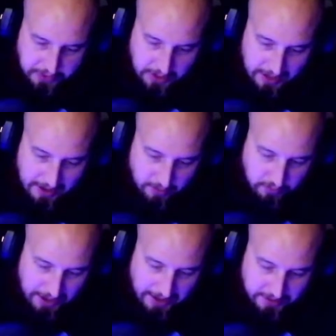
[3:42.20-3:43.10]
and
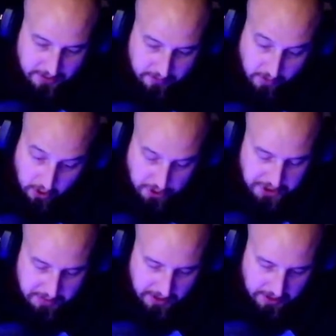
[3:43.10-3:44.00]
reactive
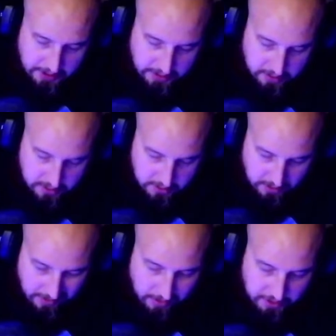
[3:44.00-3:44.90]
RGB lighting.
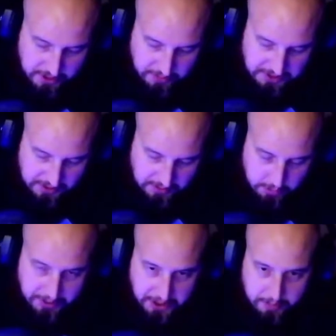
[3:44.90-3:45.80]
And then there's three selectable
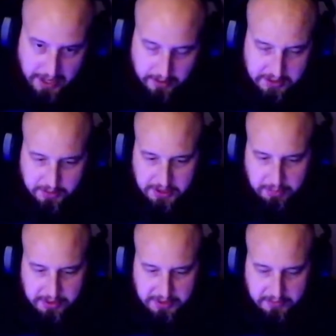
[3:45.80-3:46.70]
pickup patterns, which I
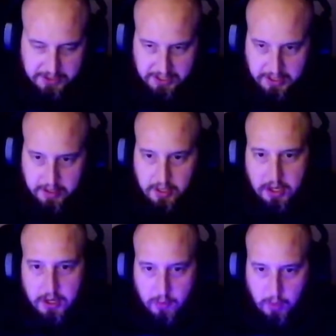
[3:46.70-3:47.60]
believe is like
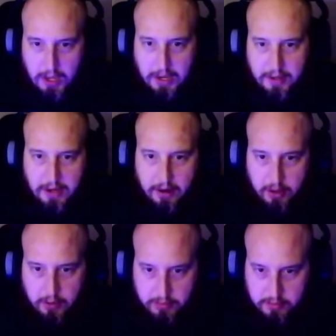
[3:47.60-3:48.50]
wide,
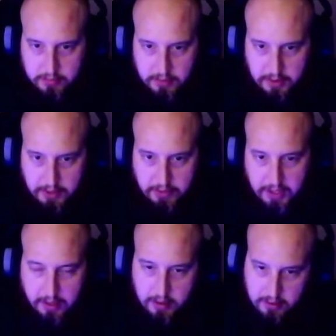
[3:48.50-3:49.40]
narrow, and then
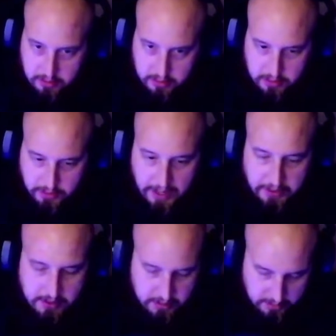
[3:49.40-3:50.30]
like direct.